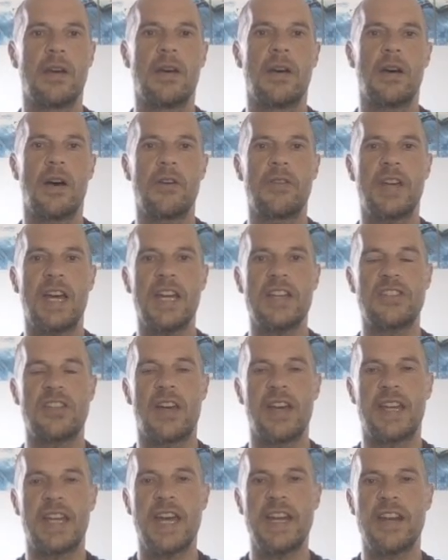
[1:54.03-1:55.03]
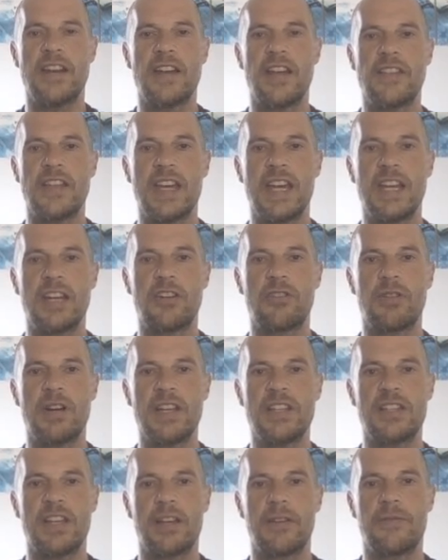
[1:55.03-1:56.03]
Okay, so again, another
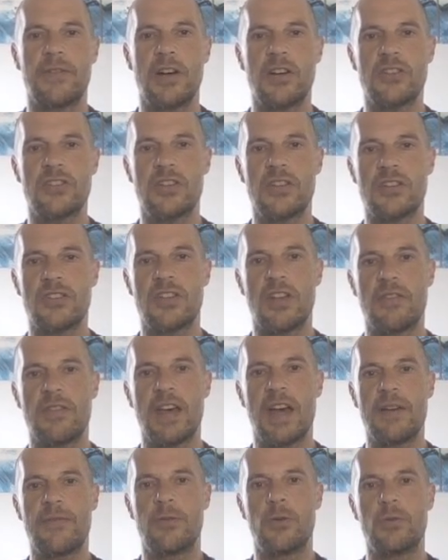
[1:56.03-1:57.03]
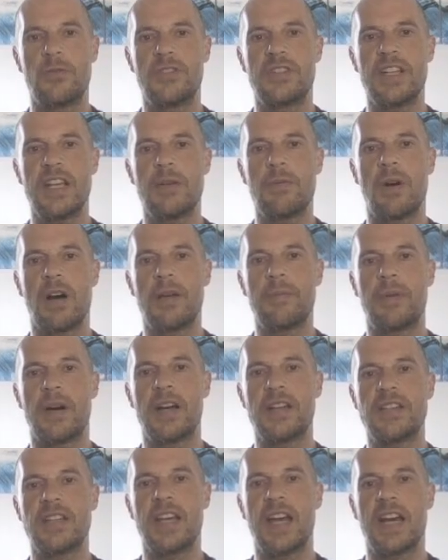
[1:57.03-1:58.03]
increasing function, so therefore dy by
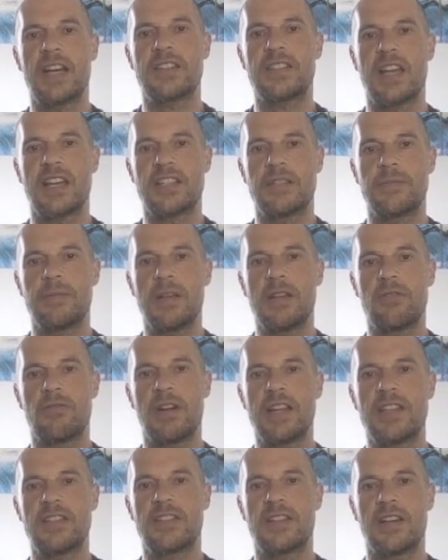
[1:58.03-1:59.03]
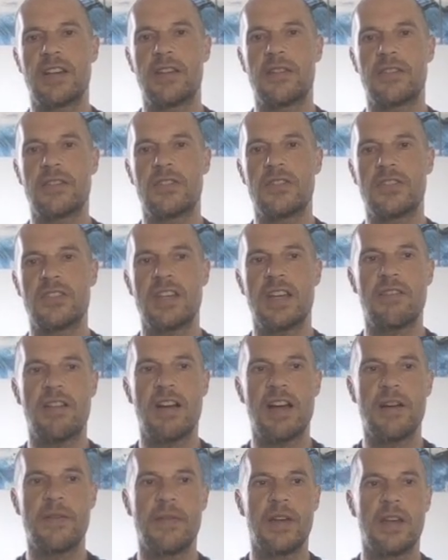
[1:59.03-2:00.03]
dx has to be greater than
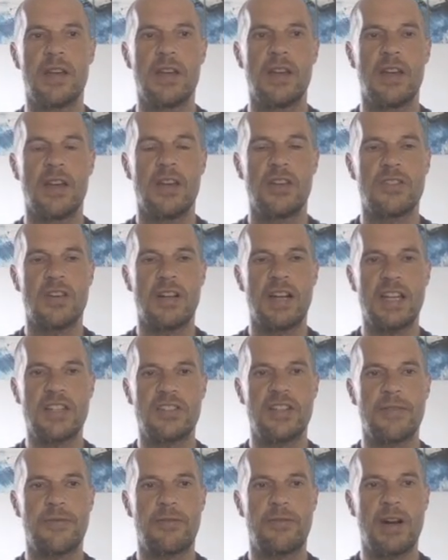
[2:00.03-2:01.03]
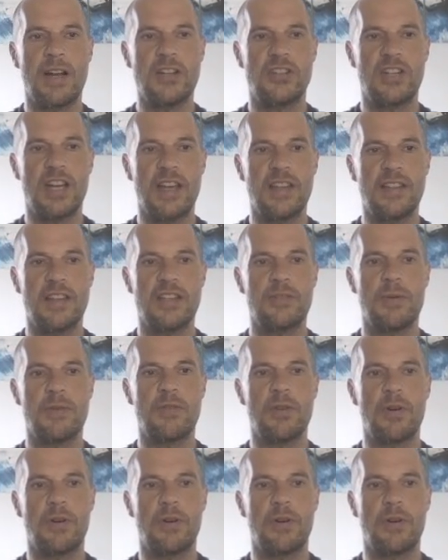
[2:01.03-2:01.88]
0. So let's differentiate this. We've got